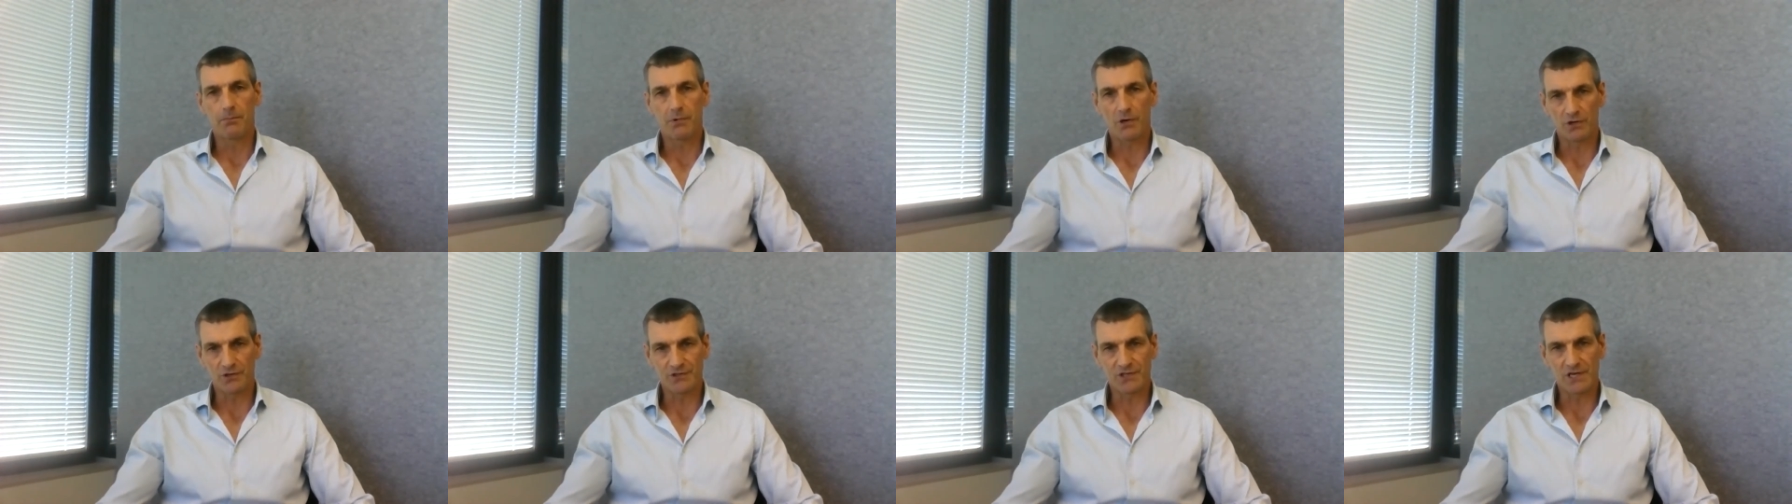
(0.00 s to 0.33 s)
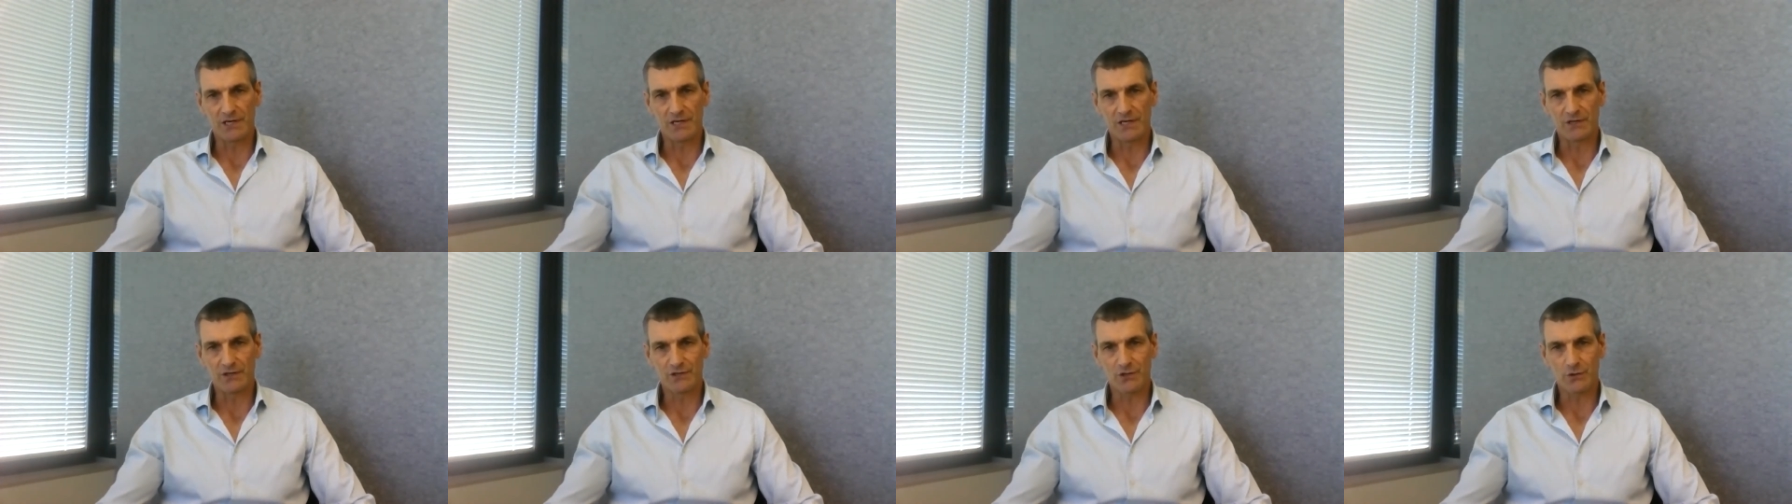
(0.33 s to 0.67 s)

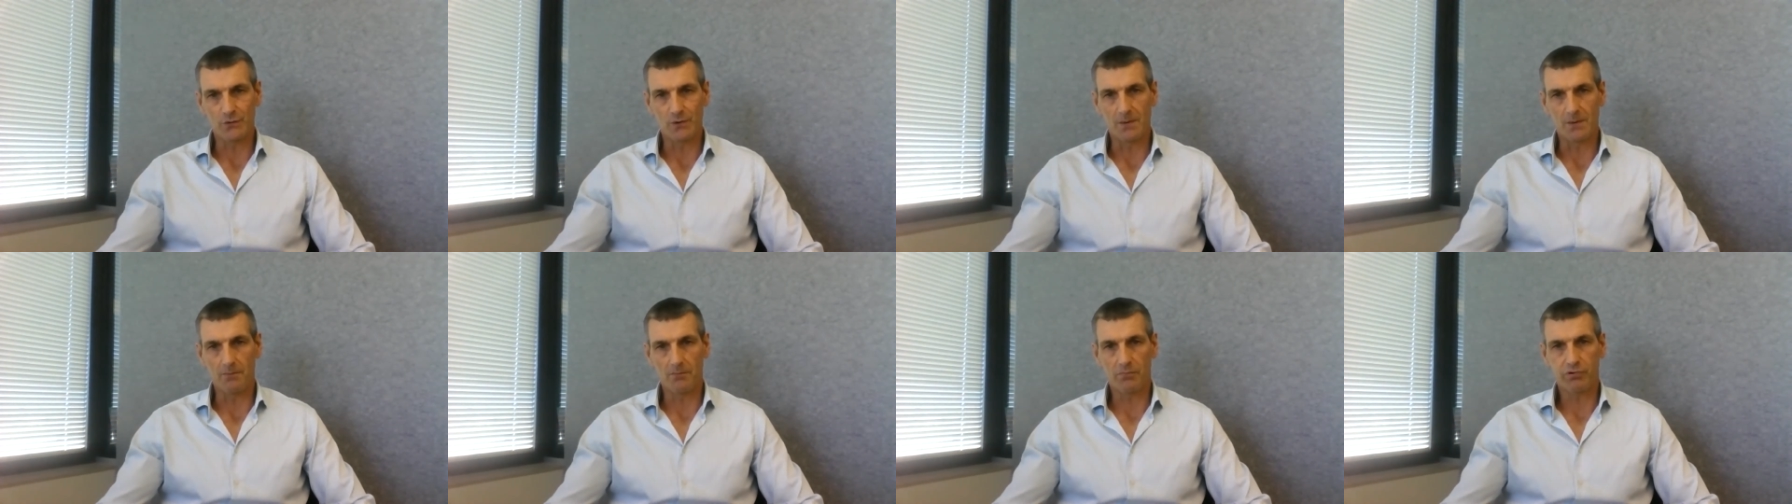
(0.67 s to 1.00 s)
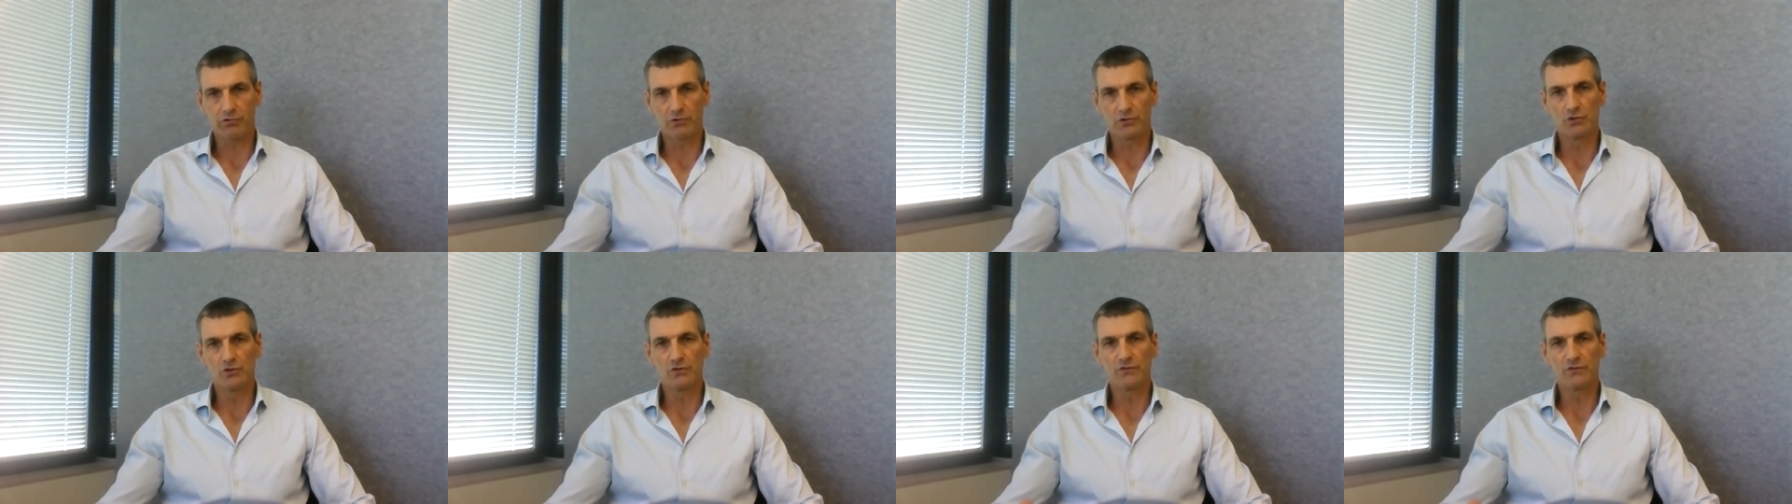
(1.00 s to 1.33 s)
continue to
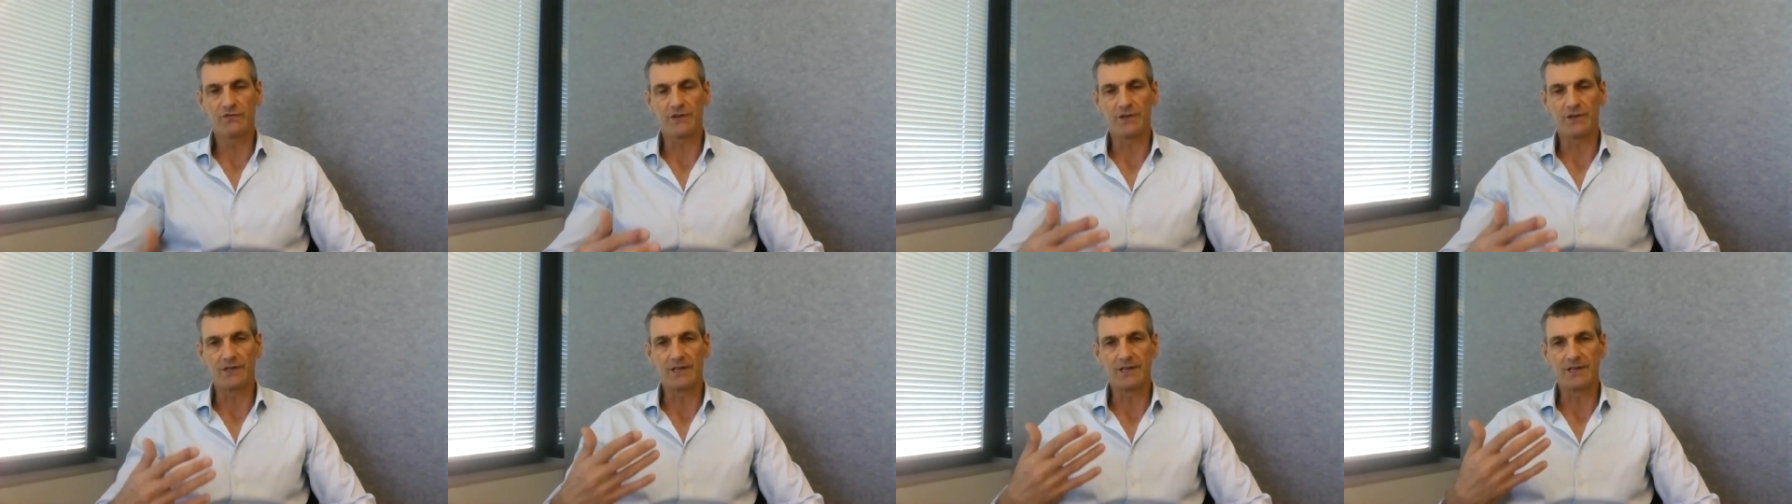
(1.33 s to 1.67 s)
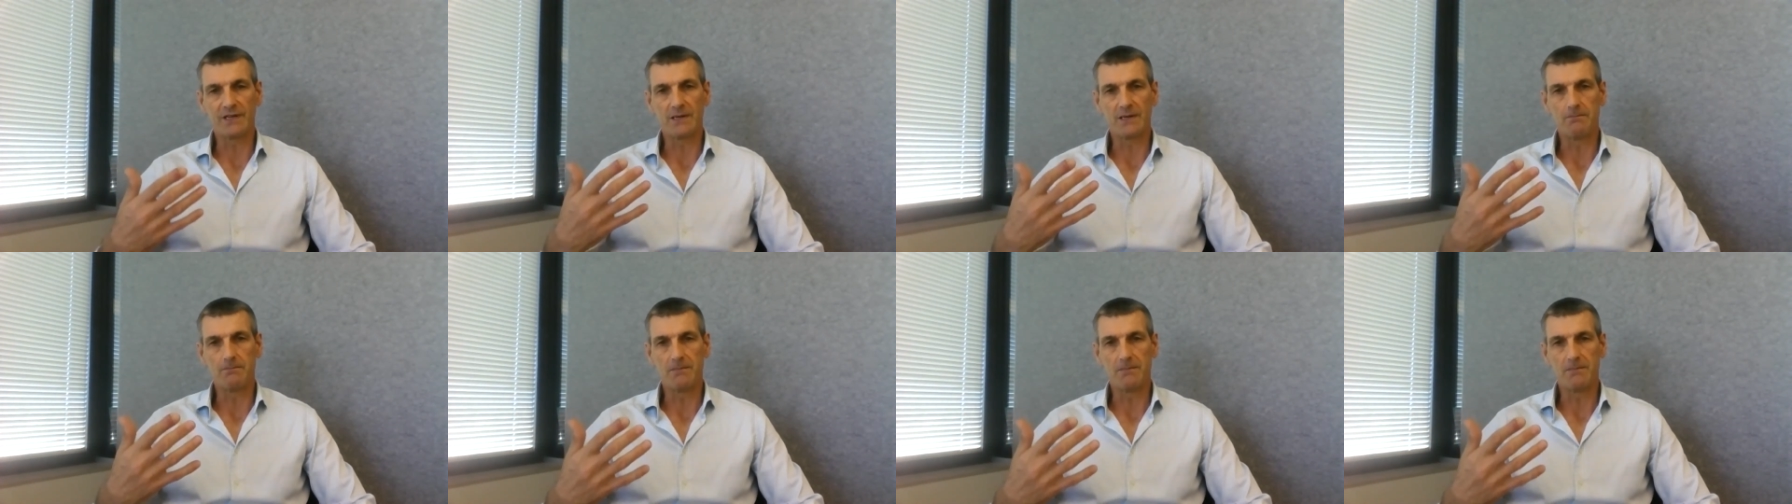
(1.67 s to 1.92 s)
improve, and in the